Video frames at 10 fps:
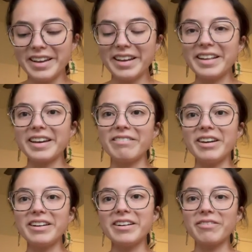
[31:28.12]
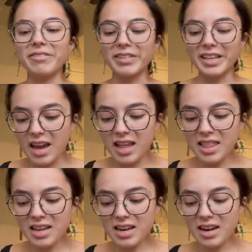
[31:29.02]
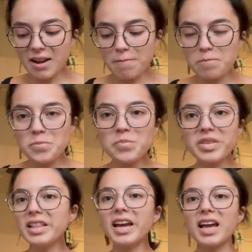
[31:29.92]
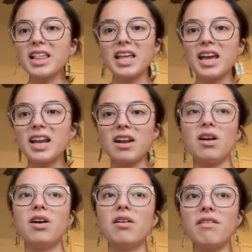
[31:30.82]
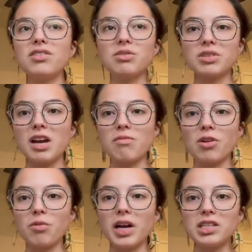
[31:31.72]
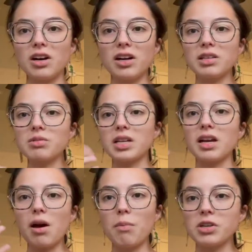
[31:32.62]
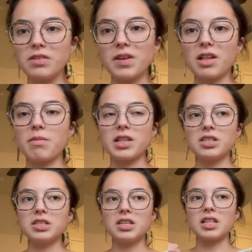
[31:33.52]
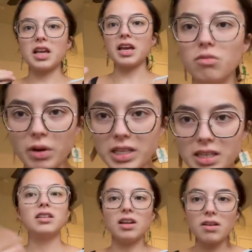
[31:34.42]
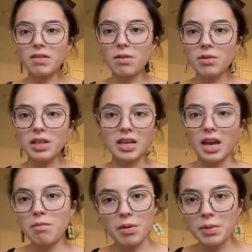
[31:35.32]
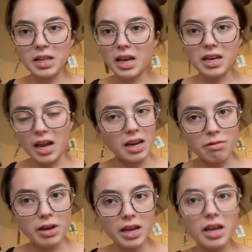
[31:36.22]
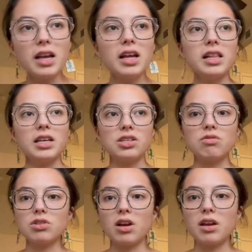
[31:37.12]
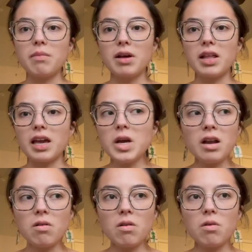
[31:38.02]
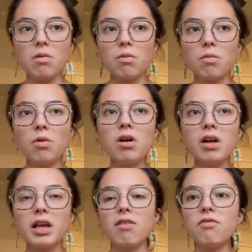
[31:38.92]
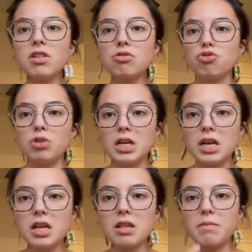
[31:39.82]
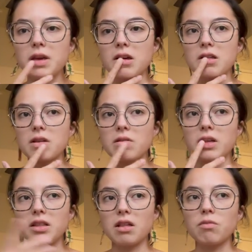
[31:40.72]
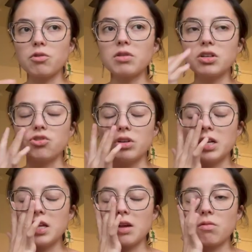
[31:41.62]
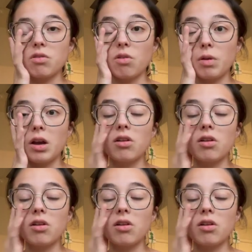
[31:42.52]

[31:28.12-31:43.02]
I've had enough of this. And then, like I said, every single time Snow White talked, it was like a bunch of exposition. It's like, what? None of this really came up in the end anyway. Like, she was talking about, like, I don't know, well, except for the treaties, because there was like some sort of treaties that was going on.